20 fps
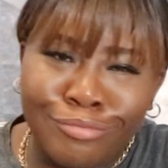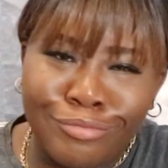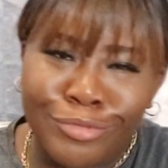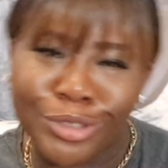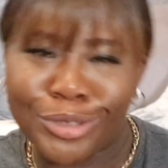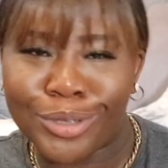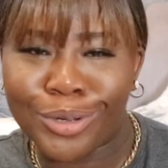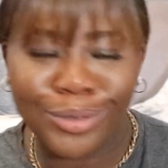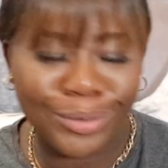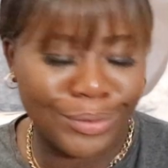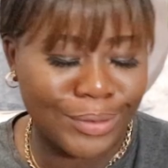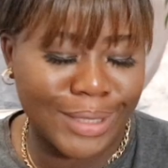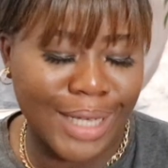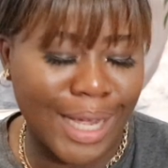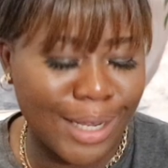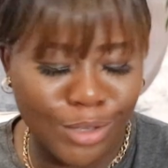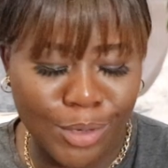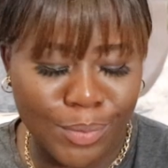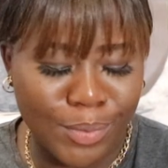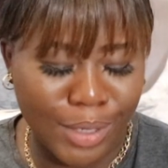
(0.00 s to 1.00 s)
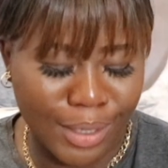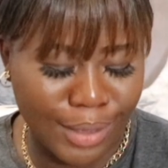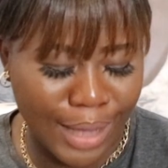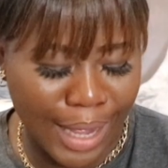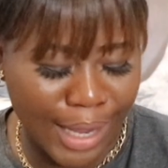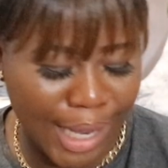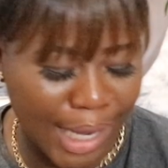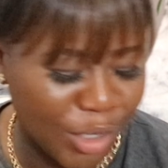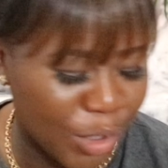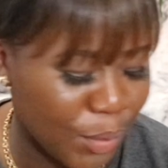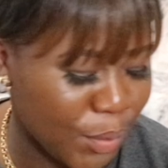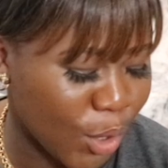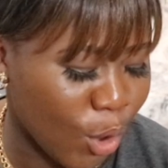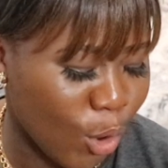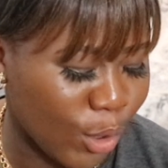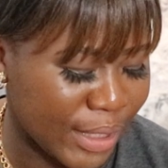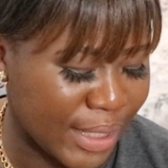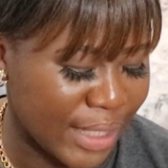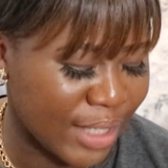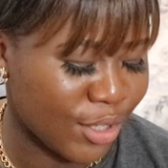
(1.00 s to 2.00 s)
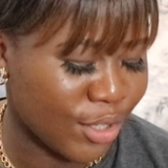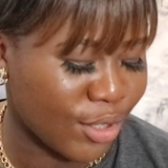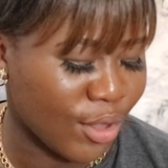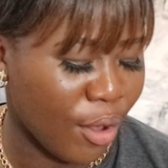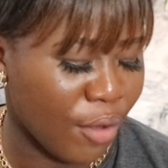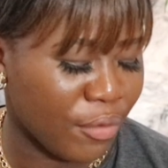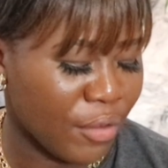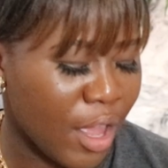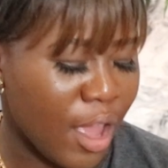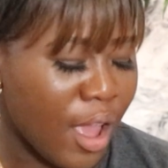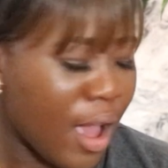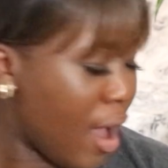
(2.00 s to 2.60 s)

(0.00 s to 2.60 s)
you know it cannot be i cannot be hoarding stuff